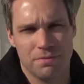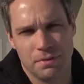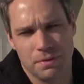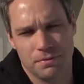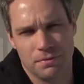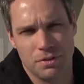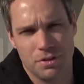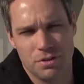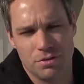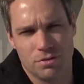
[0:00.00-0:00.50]
feel
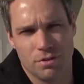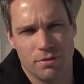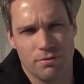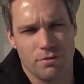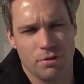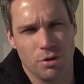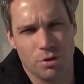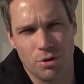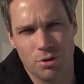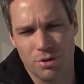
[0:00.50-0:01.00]
free to use our
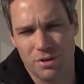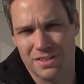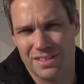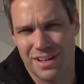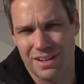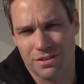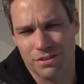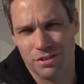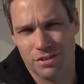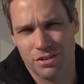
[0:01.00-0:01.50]
referral code. It's
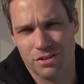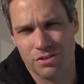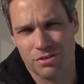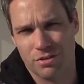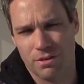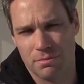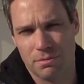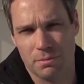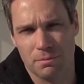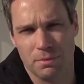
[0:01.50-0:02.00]
down in the
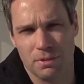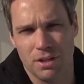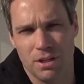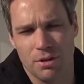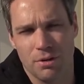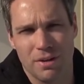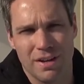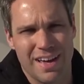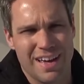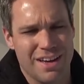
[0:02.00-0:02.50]
description
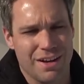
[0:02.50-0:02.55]
below.